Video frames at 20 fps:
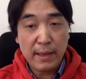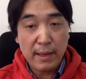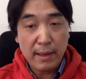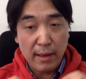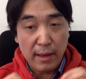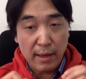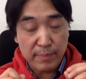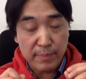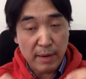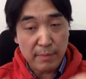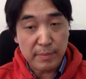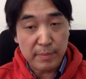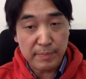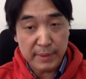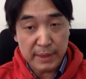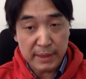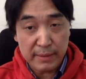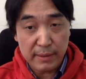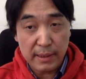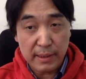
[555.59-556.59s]

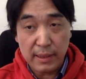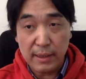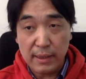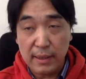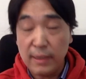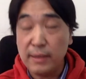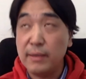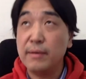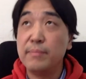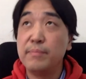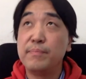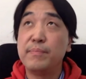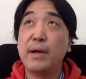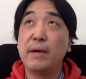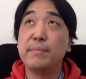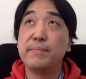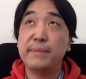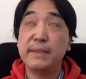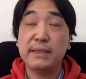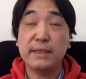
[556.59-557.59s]

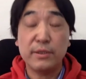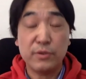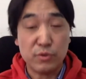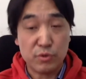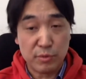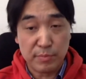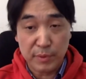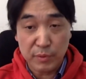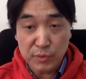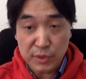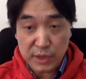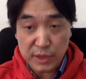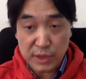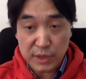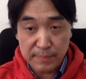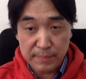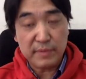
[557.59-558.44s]
probability distribution.